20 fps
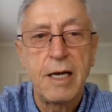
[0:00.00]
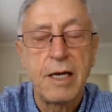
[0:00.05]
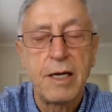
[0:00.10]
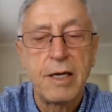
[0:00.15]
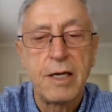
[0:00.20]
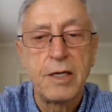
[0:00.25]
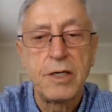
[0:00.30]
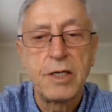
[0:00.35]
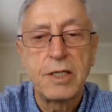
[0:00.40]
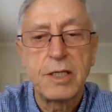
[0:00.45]

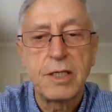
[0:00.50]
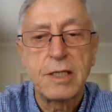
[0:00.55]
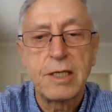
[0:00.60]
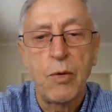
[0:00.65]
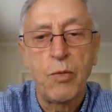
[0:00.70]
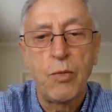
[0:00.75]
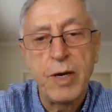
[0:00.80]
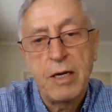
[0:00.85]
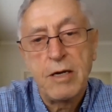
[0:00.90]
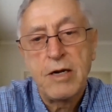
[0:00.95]
is
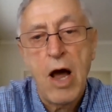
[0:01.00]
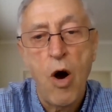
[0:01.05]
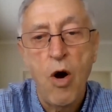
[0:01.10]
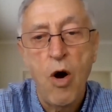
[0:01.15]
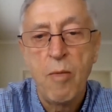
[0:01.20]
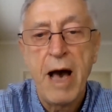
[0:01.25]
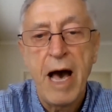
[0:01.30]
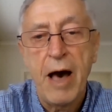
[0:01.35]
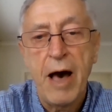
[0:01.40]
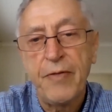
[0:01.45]
we know
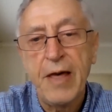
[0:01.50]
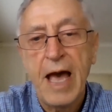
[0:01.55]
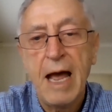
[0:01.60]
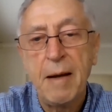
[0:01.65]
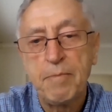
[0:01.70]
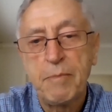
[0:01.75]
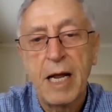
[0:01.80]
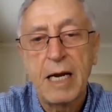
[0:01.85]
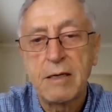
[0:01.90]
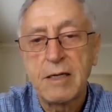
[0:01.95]
about
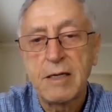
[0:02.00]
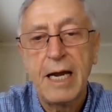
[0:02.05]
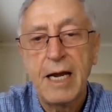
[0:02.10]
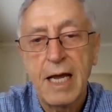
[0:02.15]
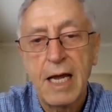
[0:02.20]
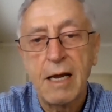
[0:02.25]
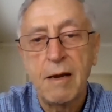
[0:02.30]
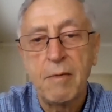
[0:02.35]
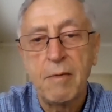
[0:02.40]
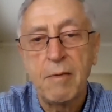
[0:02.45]
that, but
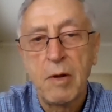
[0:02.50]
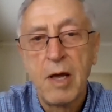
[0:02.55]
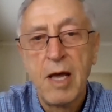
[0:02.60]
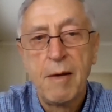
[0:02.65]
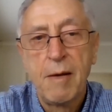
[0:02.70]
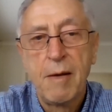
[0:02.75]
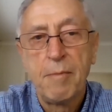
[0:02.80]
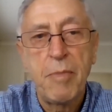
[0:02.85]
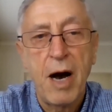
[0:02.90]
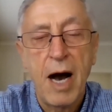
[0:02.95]
getting
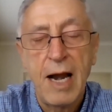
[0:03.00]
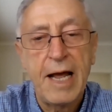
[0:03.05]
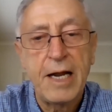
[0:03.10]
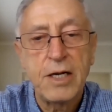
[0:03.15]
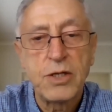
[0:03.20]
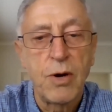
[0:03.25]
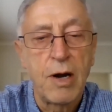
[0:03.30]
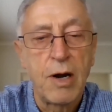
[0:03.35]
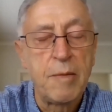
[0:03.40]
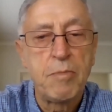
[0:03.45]

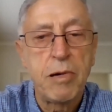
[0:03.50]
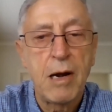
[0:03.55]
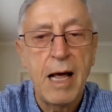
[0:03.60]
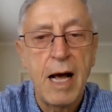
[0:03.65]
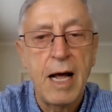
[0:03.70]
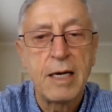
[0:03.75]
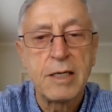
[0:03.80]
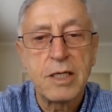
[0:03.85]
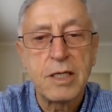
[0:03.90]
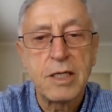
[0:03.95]
bilateral
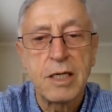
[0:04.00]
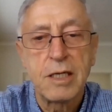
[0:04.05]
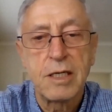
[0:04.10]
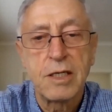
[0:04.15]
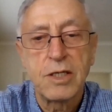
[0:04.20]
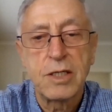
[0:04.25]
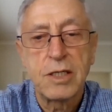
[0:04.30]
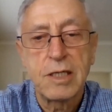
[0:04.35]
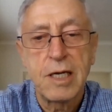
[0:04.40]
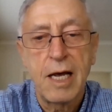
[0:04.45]
implants
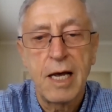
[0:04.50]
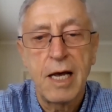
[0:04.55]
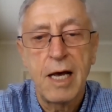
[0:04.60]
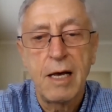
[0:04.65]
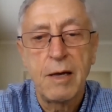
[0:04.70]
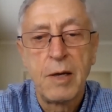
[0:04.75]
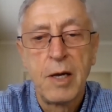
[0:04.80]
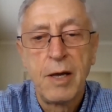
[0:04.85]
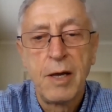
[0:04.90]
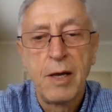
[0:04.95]
is
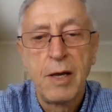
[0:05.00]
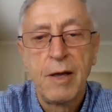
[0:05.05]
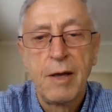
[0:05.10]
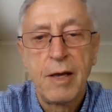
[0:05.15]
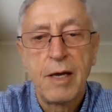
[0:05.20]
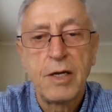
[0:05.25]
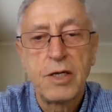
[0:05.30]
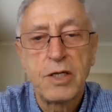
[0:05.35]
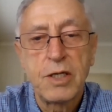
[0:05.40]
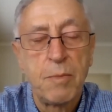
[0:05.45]

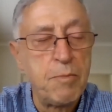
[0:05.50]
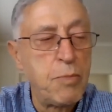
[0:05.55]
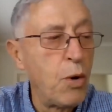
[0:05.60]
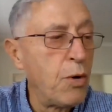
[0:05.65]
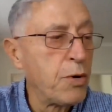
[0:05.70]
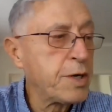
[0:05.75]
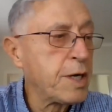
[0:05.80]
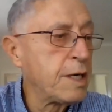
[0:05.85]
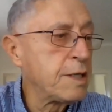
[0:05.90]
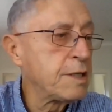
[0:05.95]

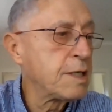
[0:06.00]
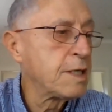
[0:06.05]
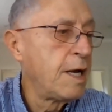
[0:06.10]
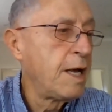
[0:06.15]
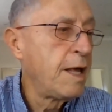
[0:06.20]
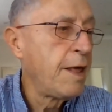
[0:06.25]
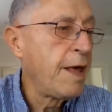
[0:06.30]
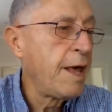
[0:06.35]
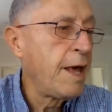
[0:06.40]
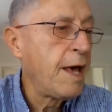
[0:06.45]
important.
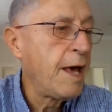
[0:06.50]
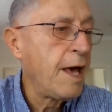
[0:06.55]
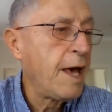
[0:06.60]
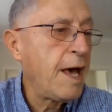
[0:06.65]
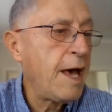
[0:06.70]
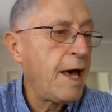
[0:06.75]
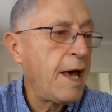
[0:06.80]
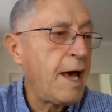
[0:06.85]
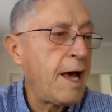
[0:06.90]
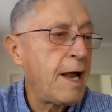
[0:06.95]

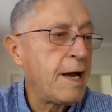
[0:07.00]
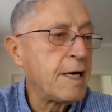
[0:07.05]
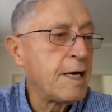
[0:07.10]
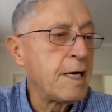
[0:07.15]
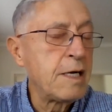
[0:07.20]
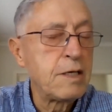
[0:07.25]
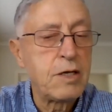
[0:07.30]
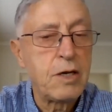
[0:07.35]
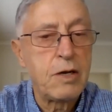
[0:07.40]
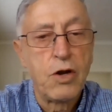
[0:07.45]

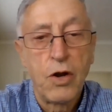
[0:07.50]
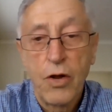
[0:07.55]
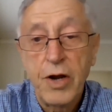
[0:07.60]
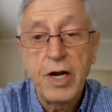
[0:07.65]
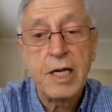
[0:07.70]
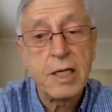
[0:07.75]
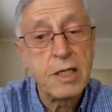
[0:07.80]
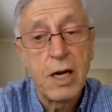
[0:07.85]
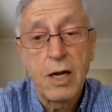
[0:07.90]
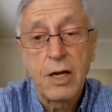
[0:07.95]
And
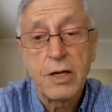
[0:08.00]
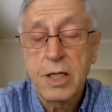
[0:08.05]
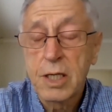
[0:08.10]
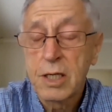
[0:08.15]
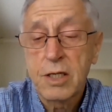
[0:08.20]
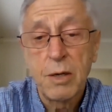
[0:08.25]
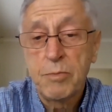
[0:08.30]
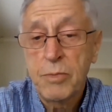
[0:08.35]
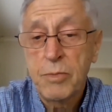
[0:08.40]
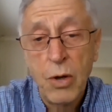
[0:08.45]
learning to listen
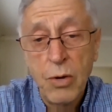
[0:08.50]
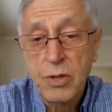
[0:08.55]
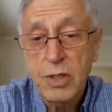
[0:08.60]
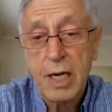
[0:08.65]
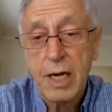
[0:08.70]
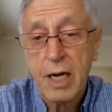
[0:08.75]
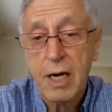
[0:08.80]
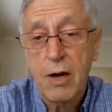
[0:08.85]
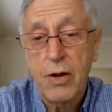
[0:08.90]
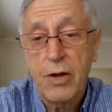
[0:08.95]
to
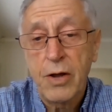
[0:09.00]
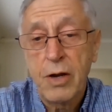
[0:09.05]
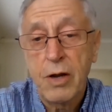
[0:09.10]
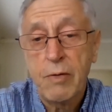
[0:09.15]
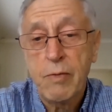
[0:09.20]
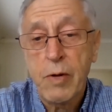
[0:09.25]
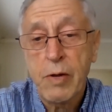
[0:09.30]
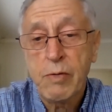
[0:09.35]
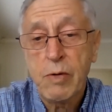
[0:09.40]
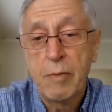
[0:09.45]
music,
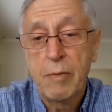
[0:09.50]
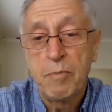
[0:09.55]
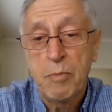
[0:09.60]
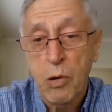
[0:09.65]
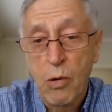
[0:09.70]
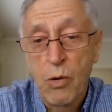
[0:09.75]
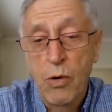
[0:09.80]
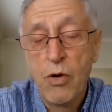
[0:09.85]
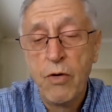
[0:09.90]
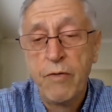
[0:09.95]

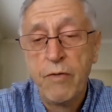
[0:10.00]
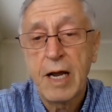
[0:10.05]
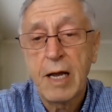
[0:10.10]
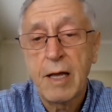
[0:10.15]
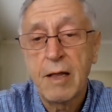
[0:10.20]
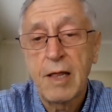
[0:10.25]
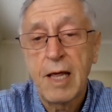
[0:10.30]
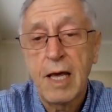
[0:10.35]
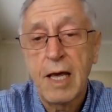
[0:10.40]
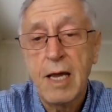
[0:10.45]

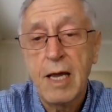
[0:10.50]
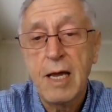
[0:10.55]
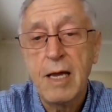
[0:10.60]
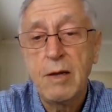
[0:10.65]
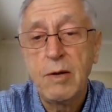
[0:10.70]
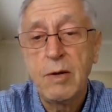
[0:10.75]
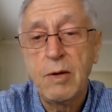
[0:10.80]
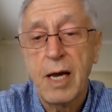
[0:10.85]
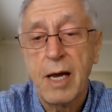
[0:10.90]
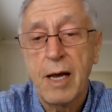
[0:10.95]
improving
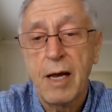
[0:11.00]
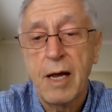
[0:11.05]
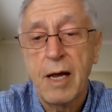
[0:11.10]
the